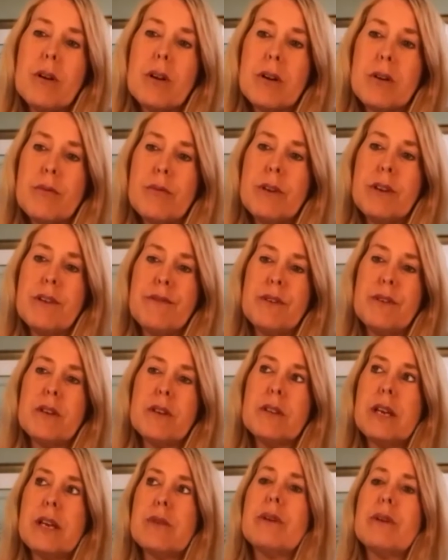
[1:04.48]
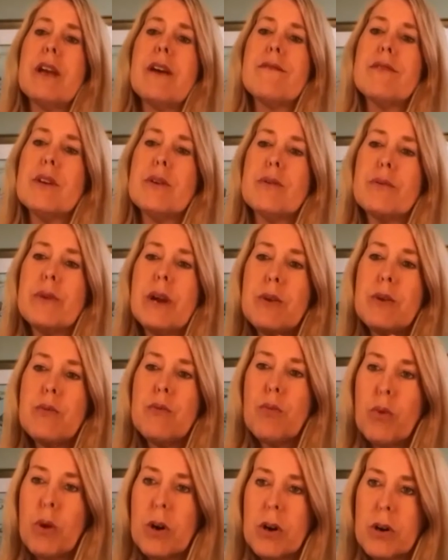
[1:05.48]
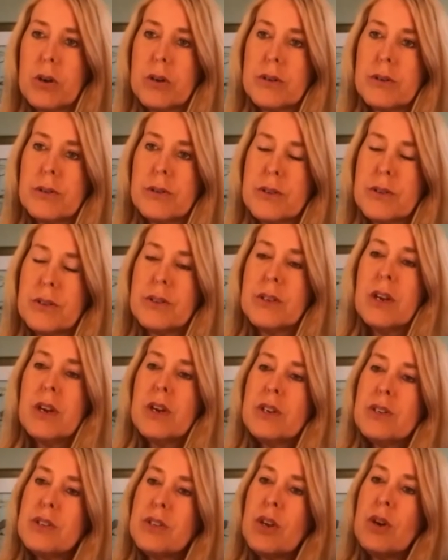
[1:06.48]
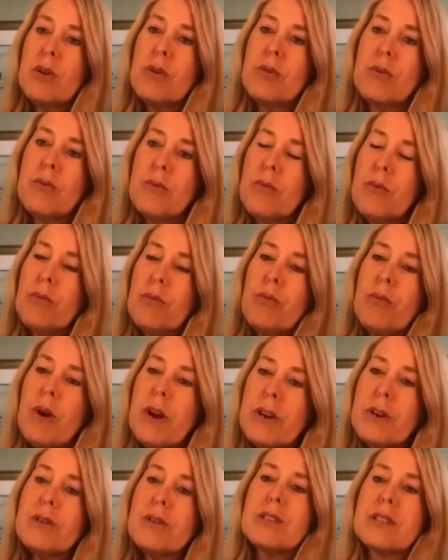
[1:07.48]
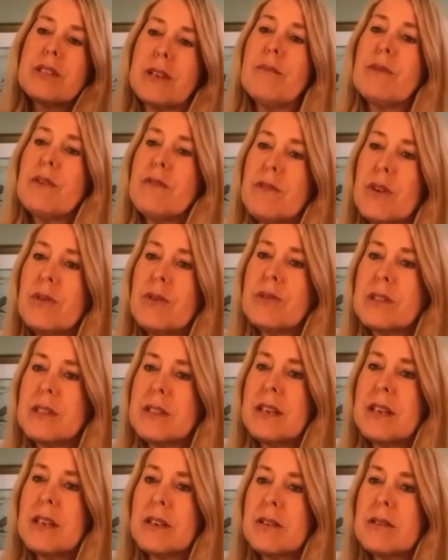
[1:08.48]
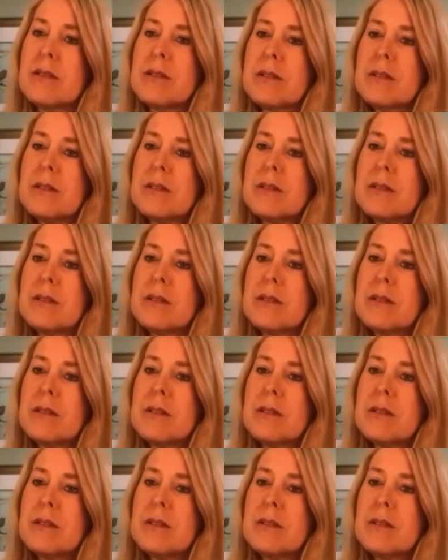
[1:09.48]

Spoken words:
or we feel like we have the right words. So what are some of those things?